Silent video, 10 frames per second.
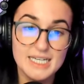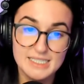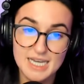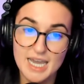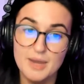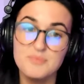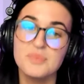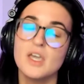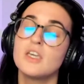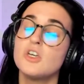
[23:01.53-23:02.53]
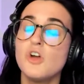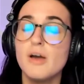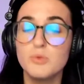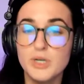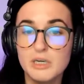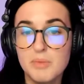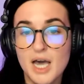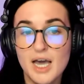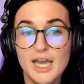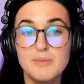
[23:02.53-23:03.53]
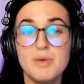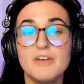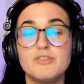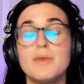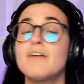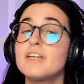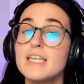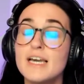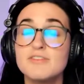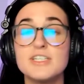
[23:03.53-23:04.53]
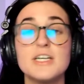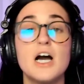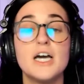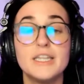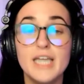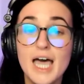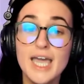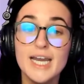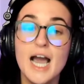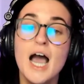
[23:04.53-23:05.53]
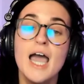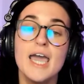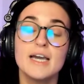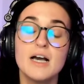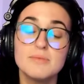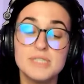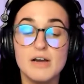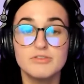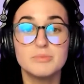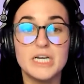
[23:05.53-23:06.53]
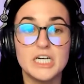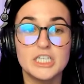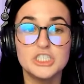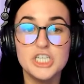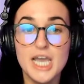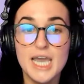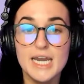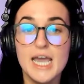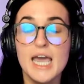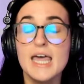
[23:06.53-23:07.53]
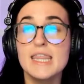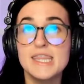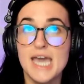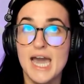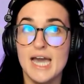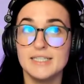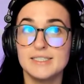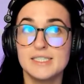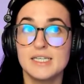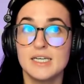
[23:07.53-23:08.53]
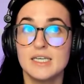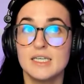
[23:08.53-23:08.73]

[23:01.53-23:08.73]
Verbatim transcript: last night you know, I'm a week behind, but from everything I've seen online, it comes out from Erika Jayne that